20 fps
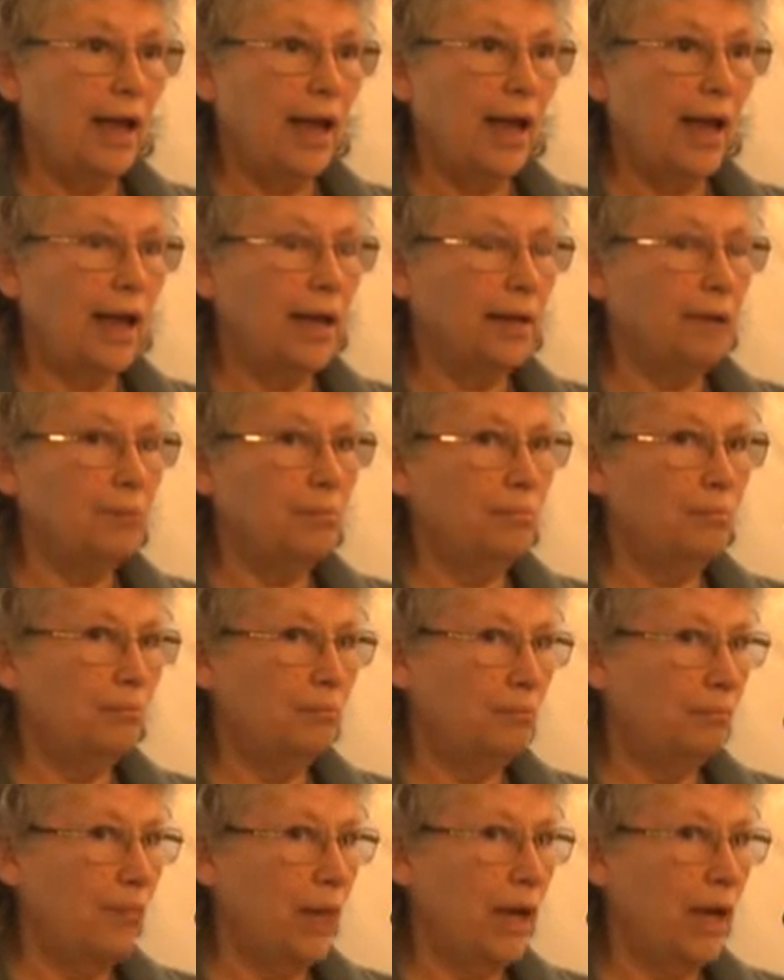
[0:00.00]
And
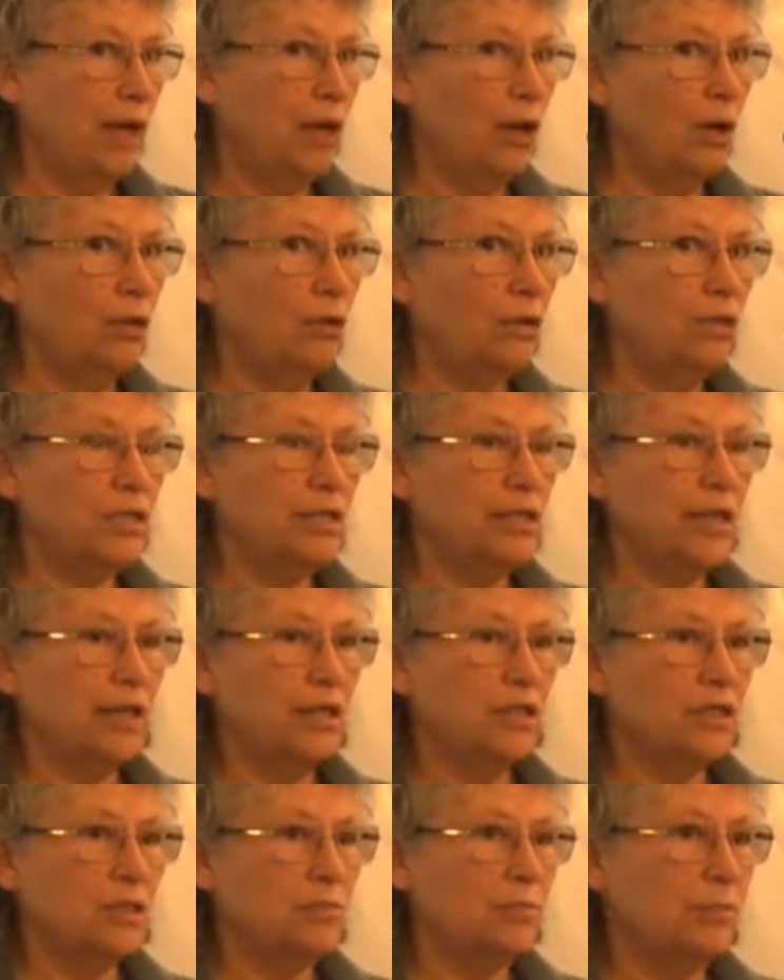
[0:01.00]
my own
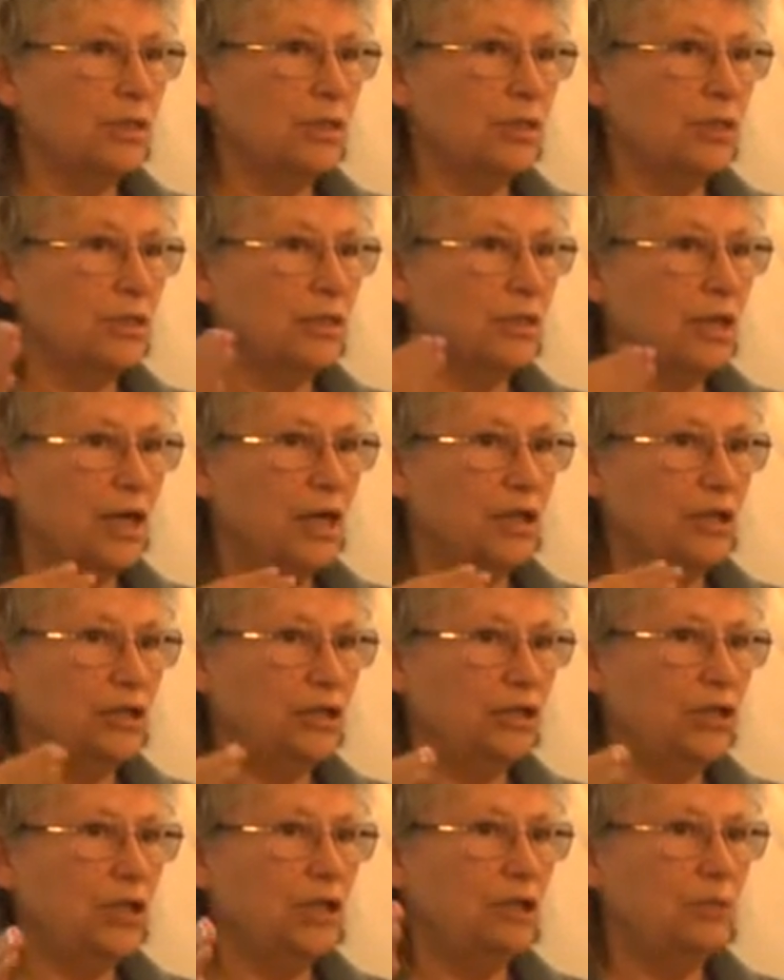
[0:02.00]
sense, because
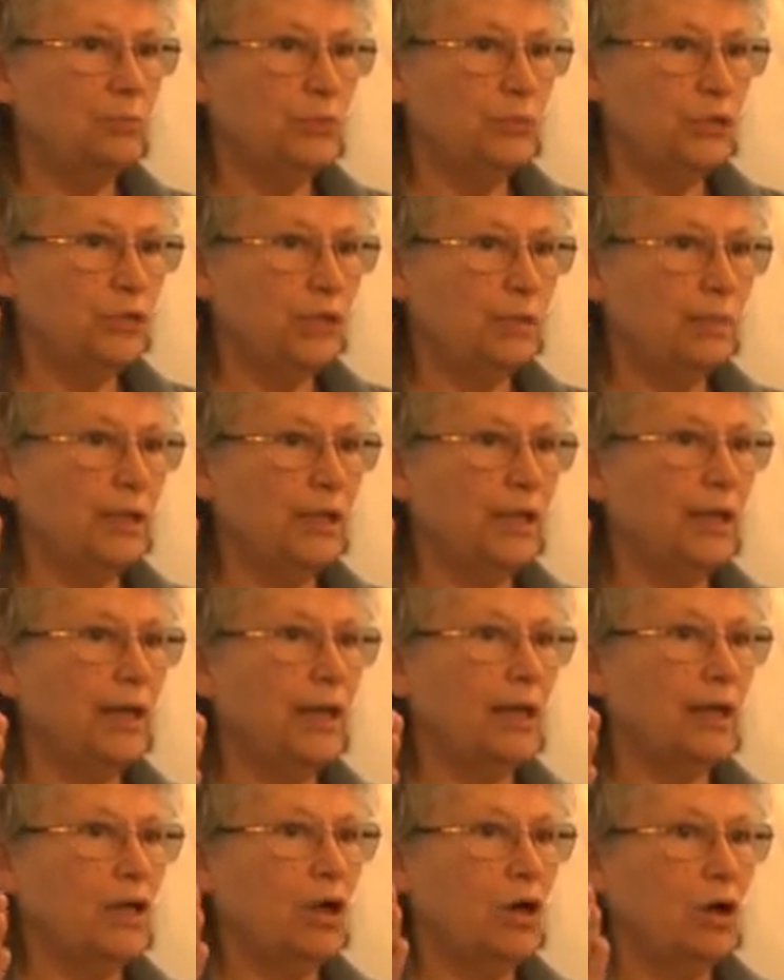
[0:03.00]
ahcari
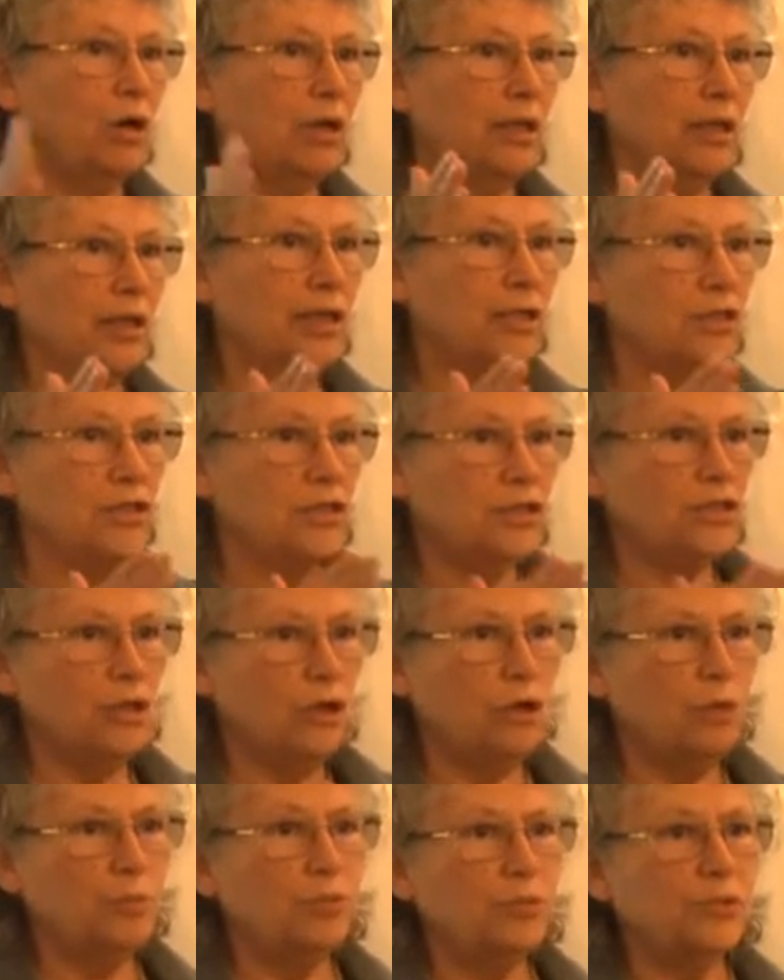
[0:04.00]
mushebbeke correlates
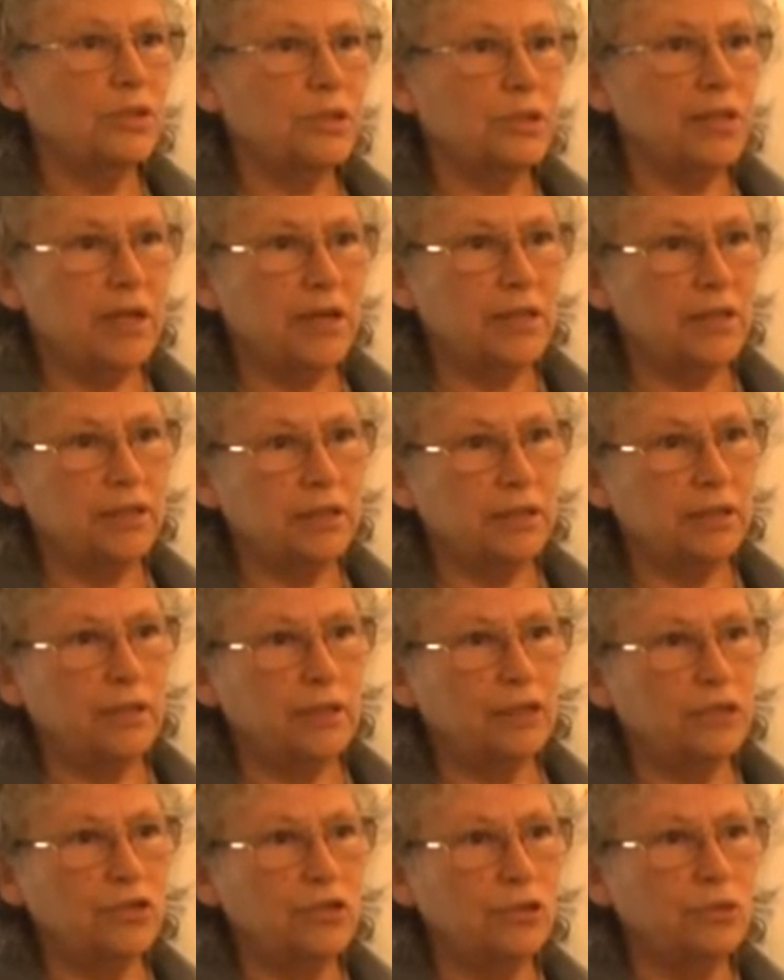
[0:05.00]
so
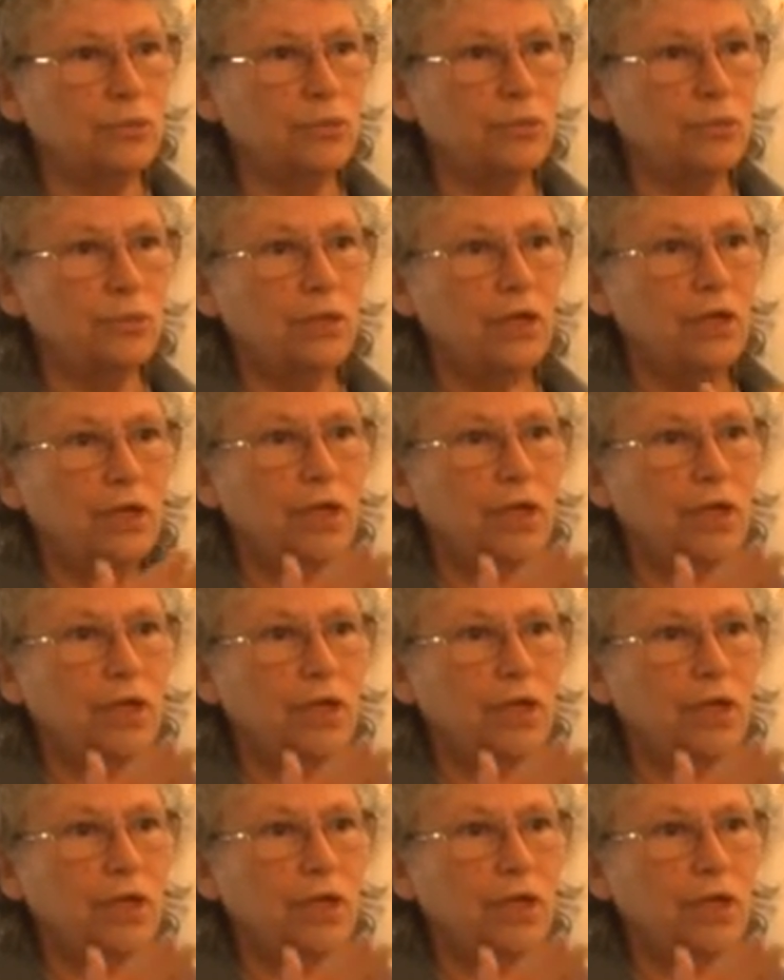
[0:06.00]
precisely to